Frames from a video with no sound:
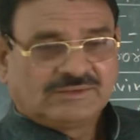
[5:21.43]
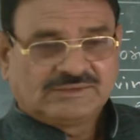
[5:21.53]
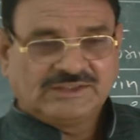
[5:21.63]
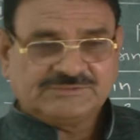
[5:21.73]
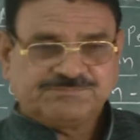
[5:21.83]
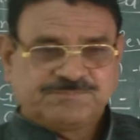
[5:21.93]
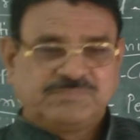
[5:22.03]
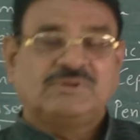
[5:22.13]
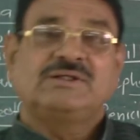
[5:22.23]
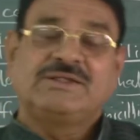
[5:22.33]
This
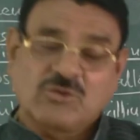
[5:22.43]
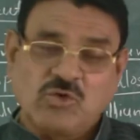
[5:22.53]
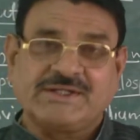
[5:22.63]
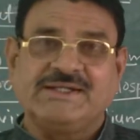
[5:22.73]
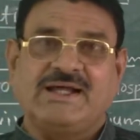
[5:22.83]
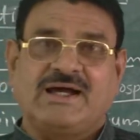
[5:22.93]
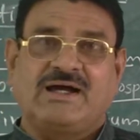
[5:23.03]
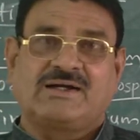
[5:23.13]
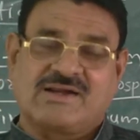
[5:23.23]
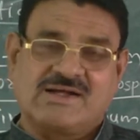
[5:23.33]
ergotin
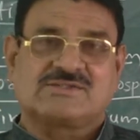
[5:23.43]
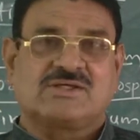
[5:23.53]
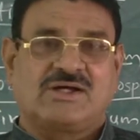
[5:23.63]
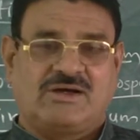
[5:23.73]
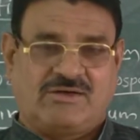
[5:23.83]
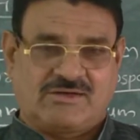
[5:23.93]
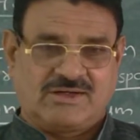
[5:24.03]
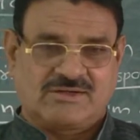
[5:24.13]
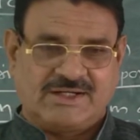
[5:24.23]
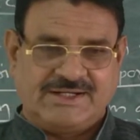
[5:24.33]
drugs or
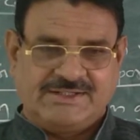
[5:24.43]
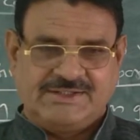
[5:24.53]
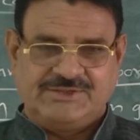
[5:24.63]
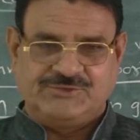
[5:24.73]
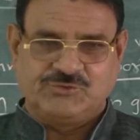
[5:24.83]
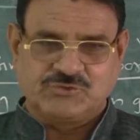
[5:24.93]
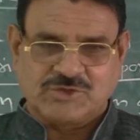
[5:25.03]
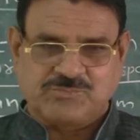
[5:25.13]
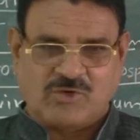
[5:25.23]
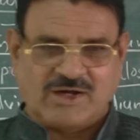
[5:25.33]
alkaloid is used
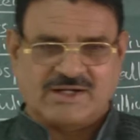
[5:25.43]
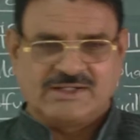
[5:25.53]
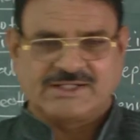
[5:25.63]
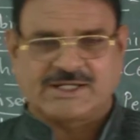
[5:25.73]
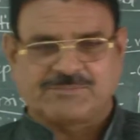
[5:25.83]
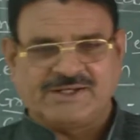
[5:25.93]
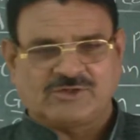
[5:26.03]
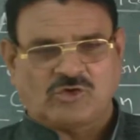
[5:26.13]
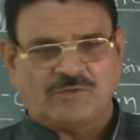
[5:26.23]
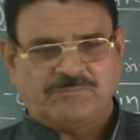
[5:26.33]
for
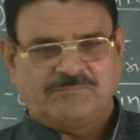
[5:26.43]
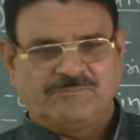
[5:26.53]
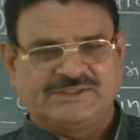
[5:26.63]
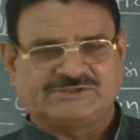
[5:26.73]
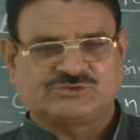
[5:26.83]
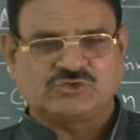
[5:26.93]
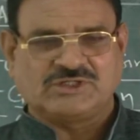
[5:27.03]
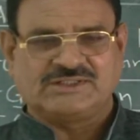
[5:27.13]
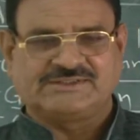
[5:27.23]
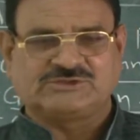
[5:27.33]
treatment of
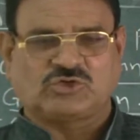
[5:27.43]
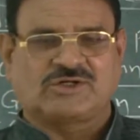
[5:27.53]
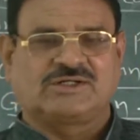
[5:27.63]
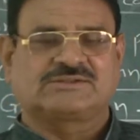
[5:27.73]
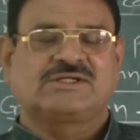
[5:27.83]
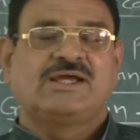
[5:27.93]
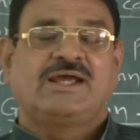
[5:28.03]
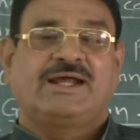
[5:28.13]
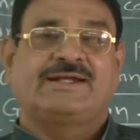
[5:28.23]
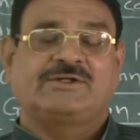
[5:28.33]
menstrual disorders
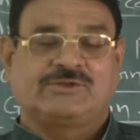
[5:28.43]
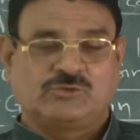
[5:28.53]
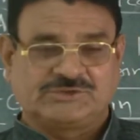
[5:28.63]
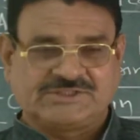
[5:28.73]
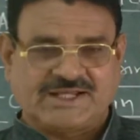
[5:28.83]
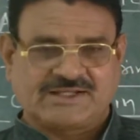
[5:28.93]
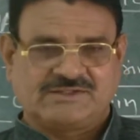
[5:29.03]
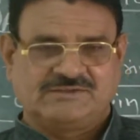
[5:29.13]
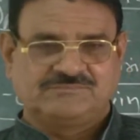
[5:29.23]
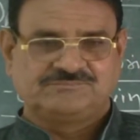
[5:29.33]
and to check
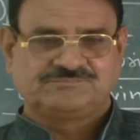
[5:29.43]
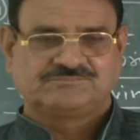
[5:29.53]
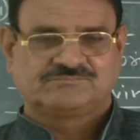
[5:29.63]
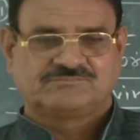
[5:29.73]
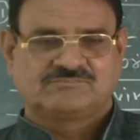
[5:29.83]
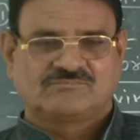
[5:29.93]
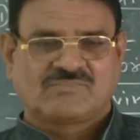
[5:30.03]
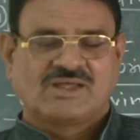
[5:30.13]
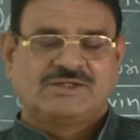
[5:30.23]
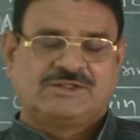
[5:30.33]

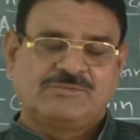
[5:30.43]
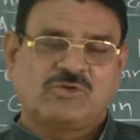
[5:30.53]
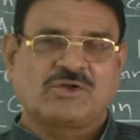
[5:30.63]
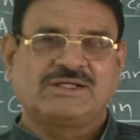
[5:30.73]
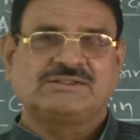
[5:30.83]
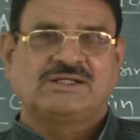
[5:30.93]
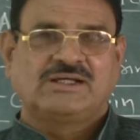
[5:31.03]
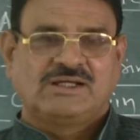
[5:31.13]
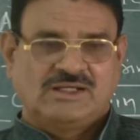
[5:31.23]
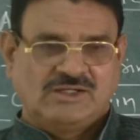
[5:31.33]
hemorrhage
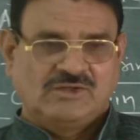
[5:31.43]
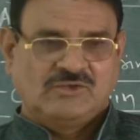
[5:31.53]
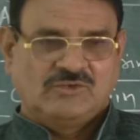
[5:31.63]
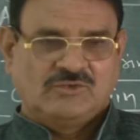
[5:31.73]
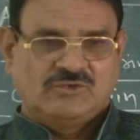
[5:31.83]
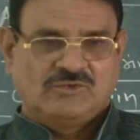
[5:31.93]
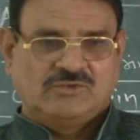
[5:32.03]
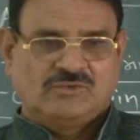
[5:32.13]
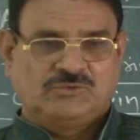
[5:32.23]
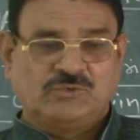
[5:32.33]

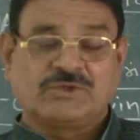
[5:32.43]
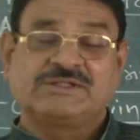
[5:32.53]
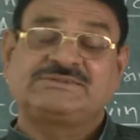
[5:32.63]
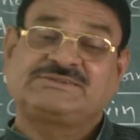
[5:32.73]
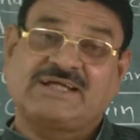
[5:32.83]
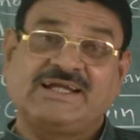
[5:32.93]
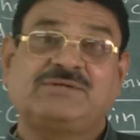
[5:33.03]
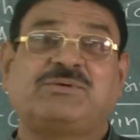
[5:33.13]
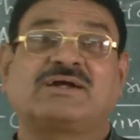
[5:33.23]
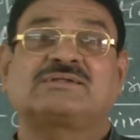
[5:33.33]
during
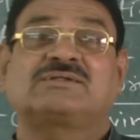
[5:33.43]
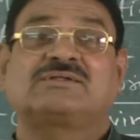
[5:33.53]
childbirth,